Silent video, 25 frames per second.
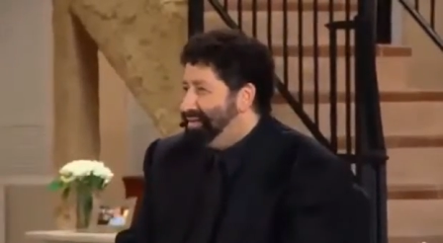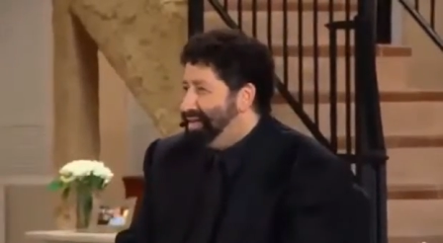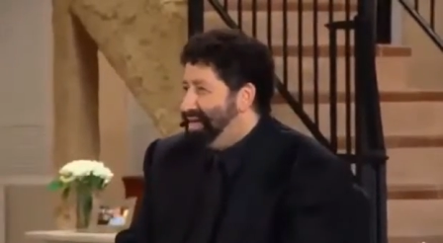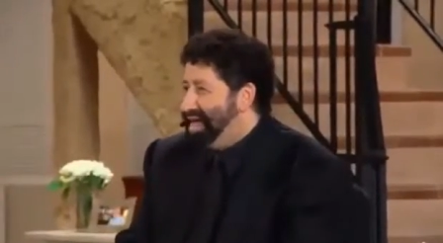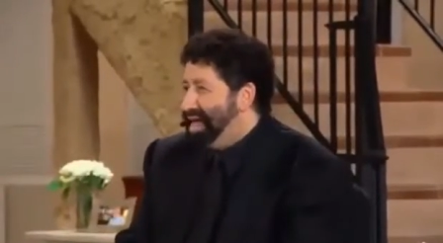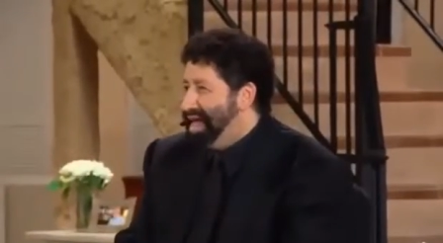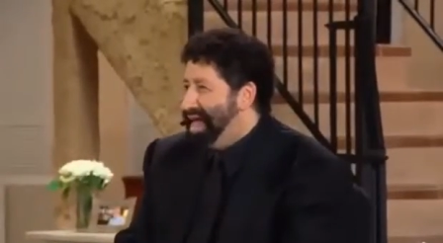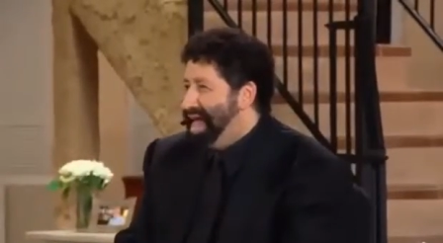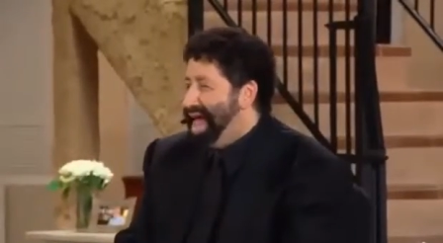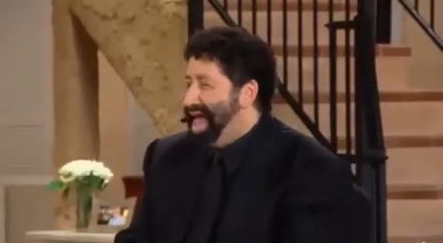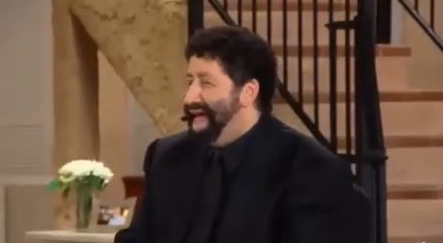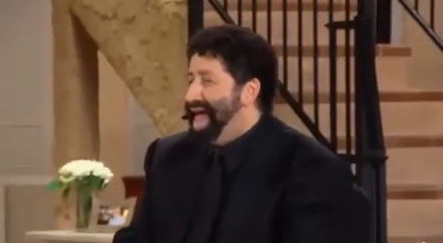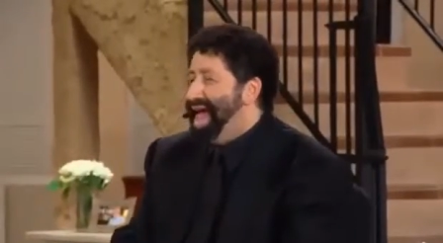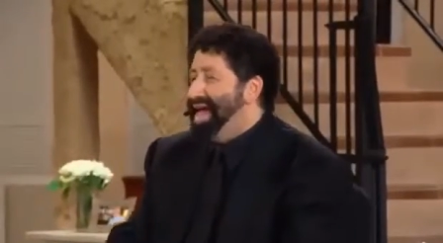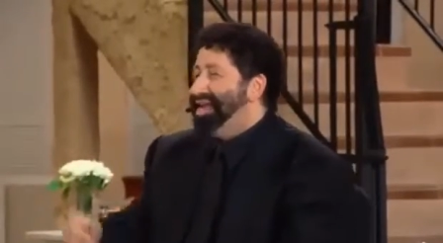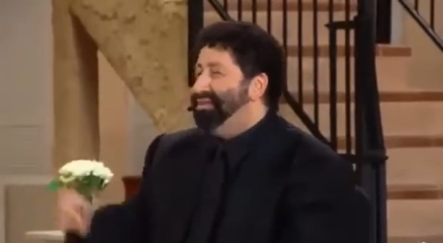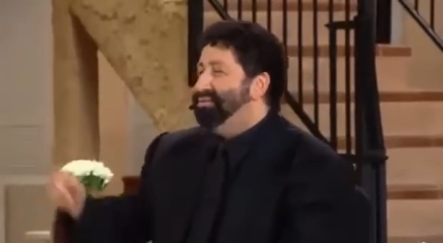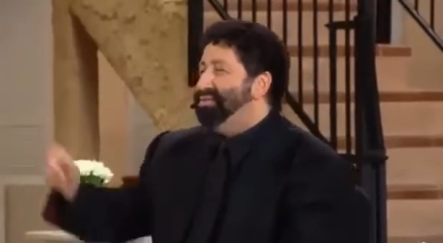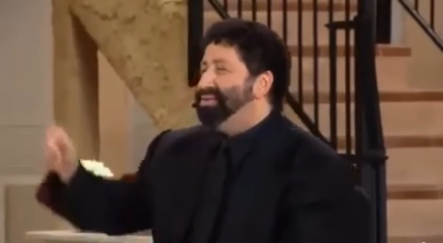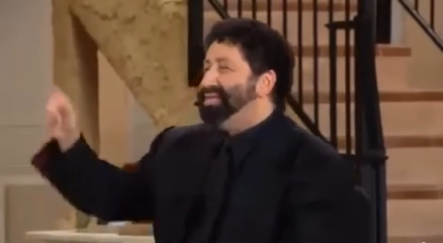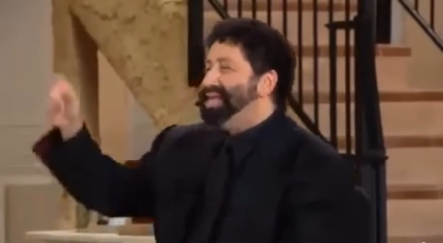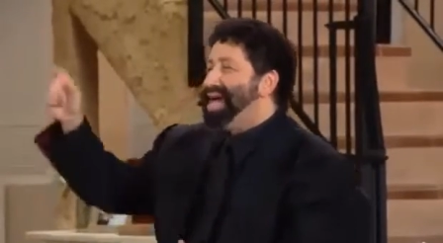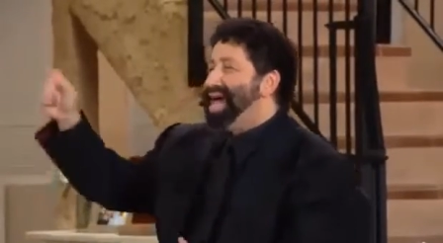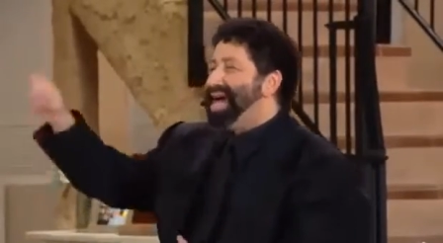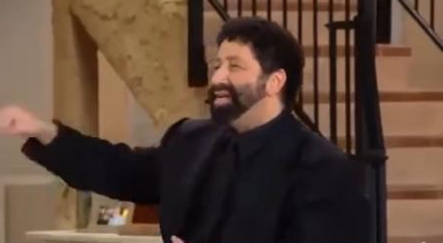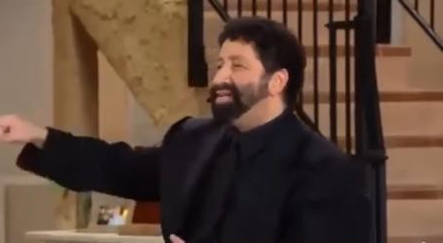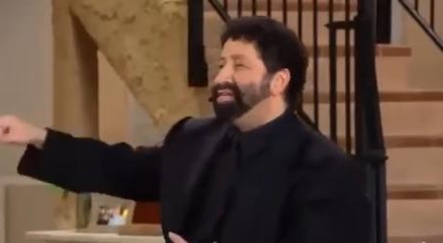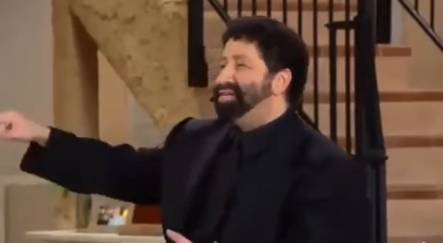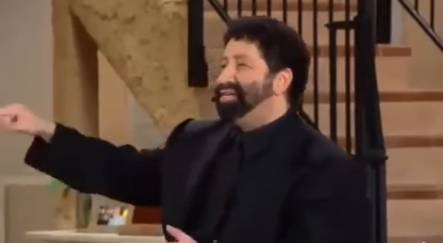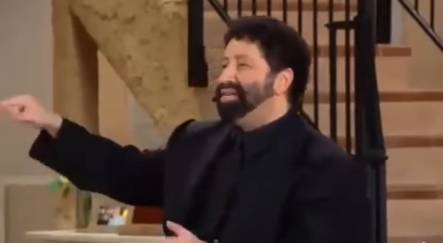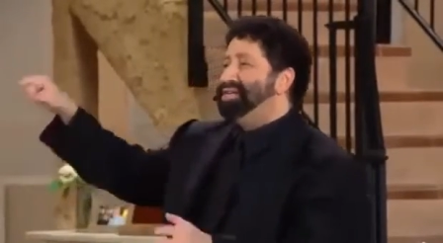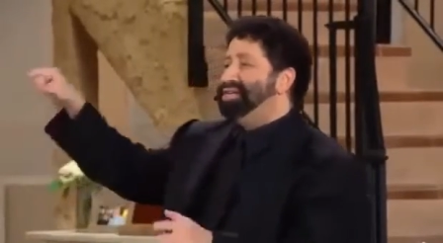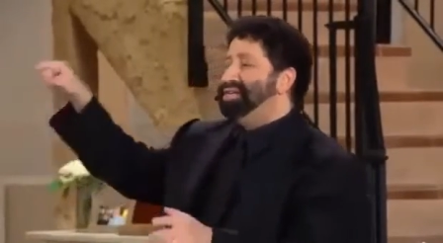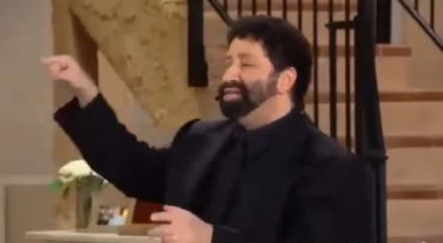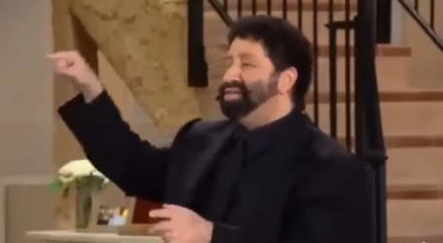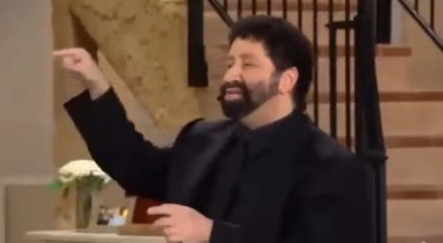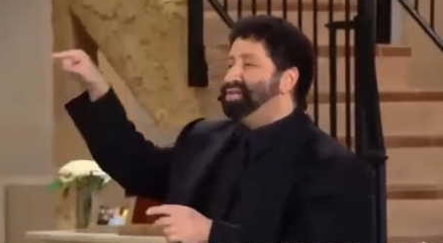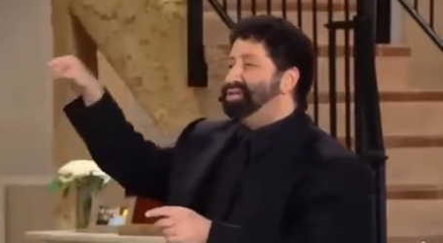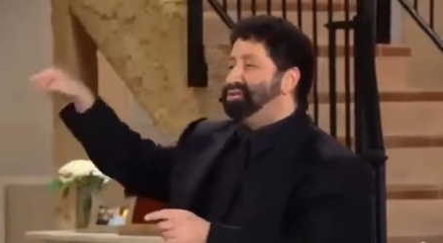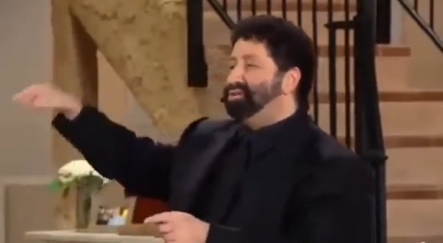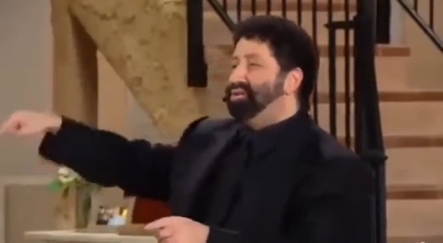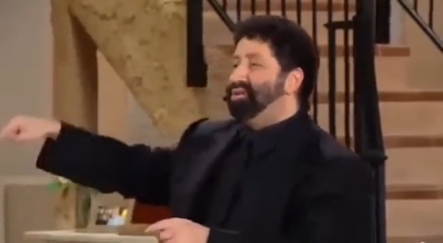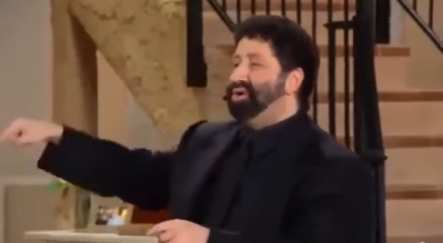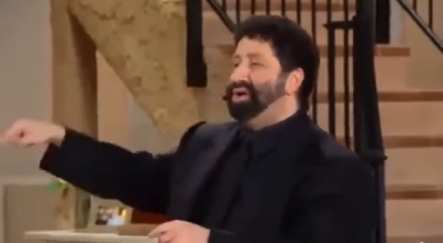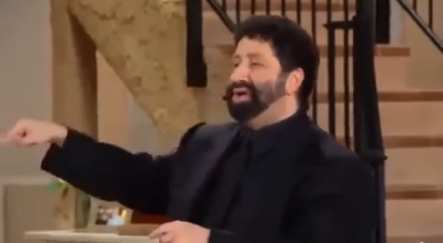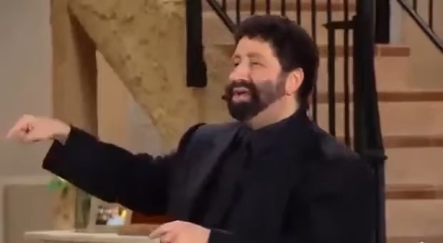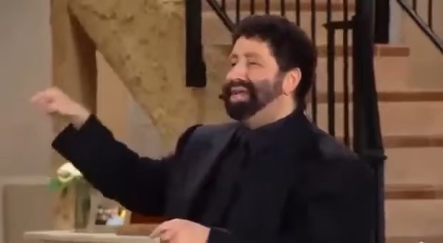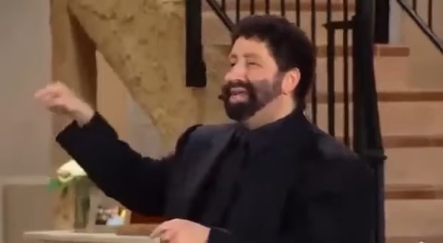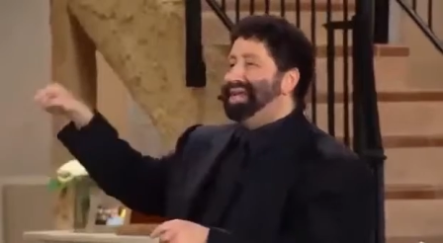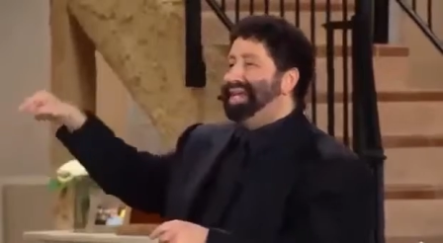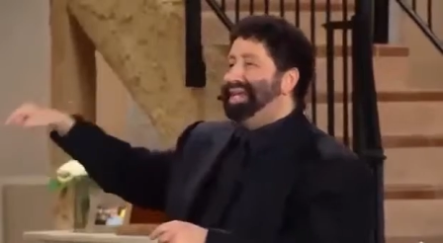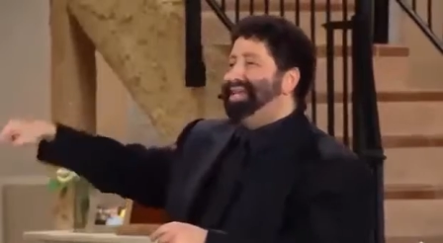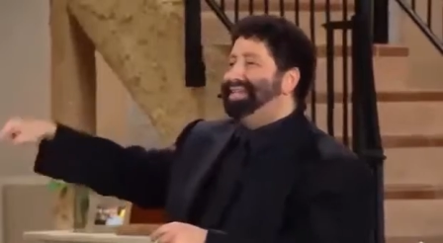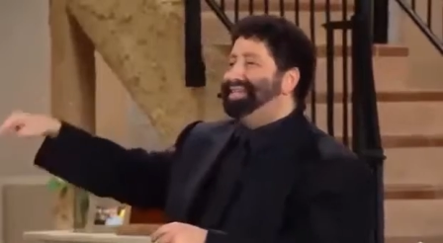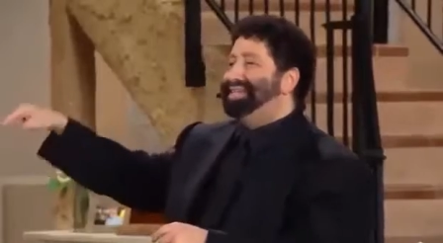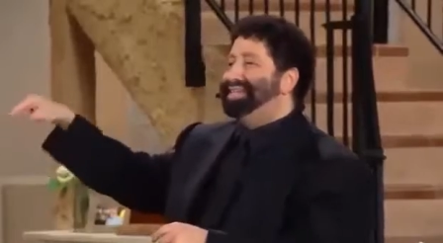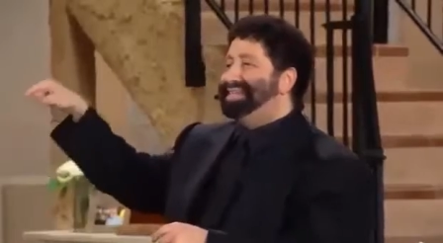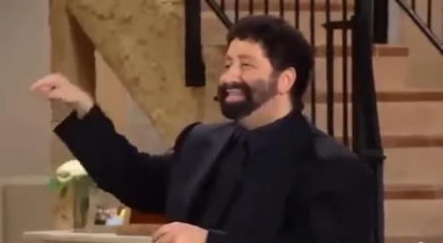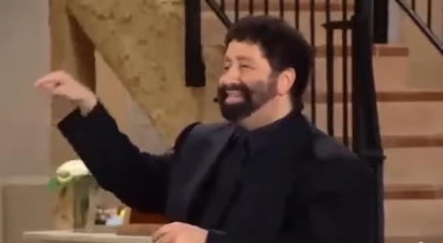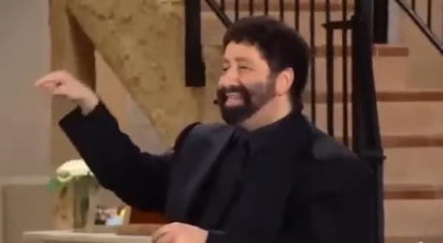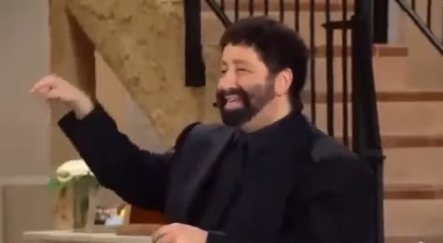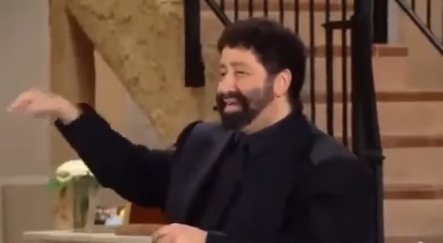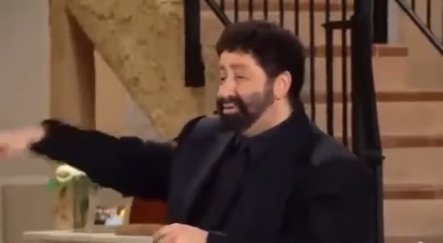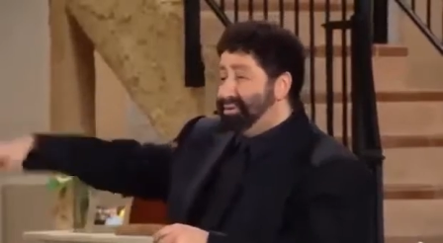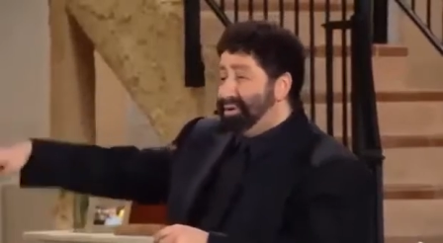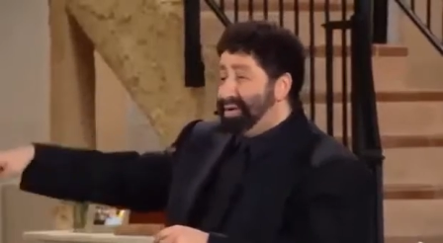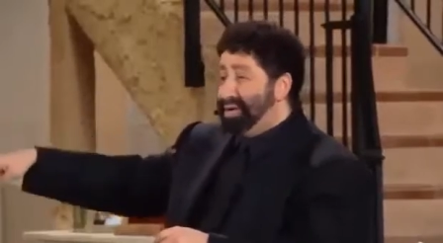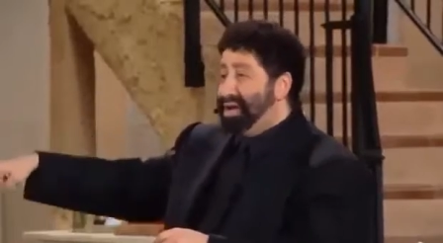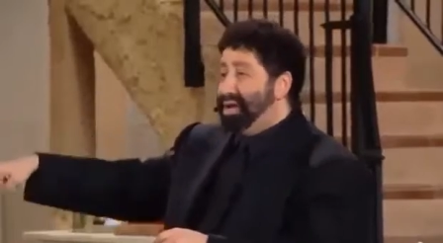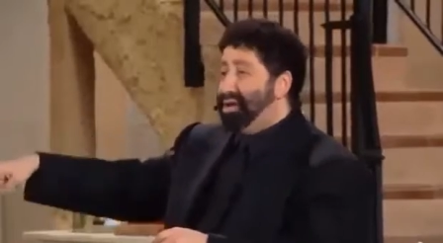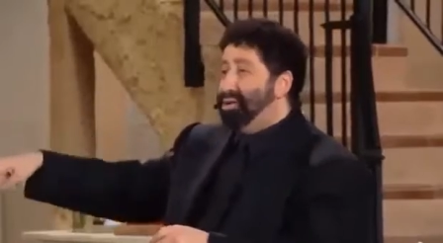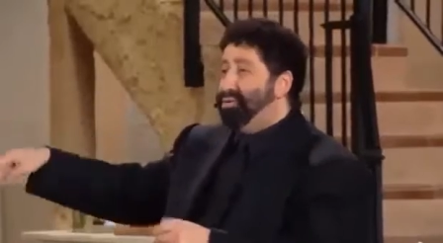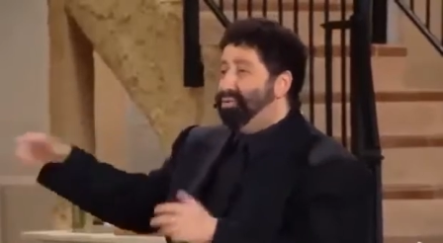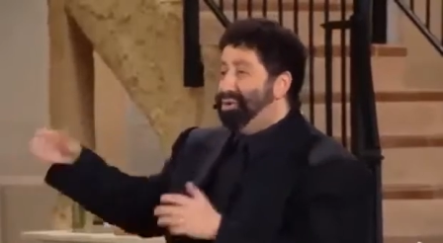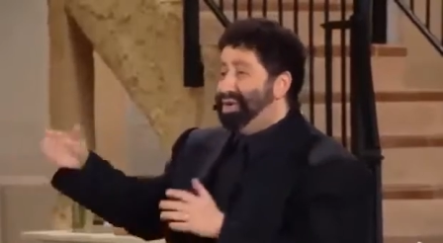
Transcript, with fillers: And it was actually destroyed in Syria,